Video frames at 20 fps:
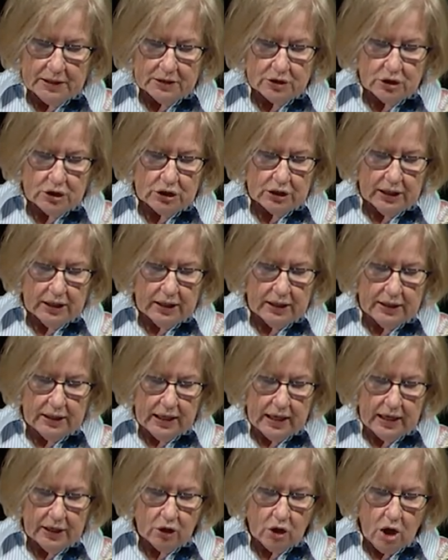and Shen
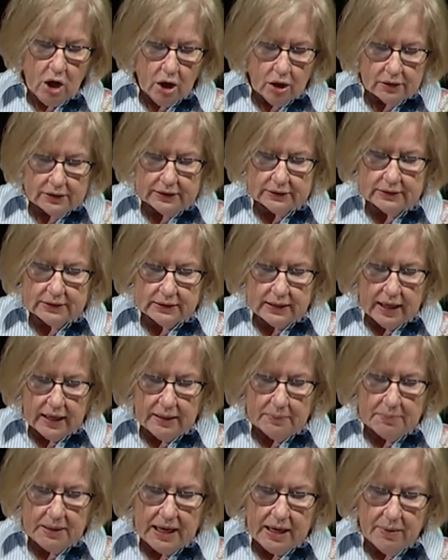and called its
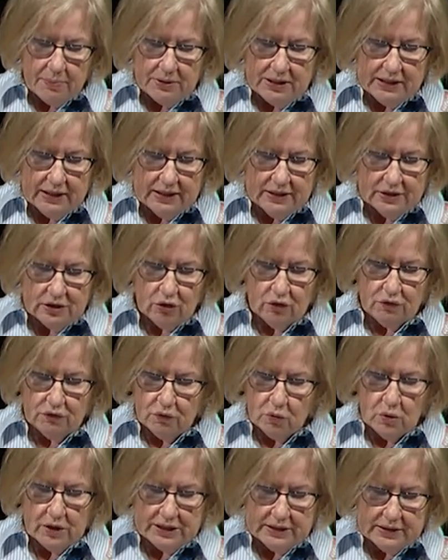name Ebenezer,
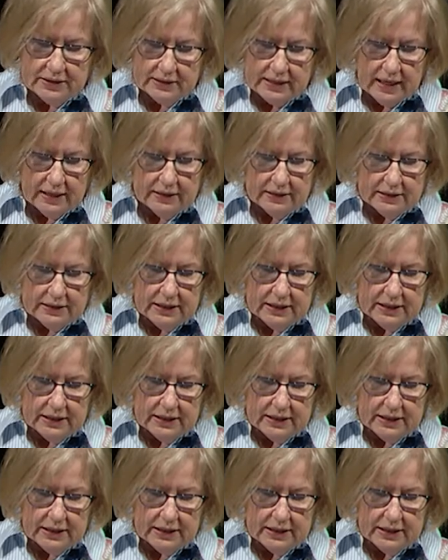for he said,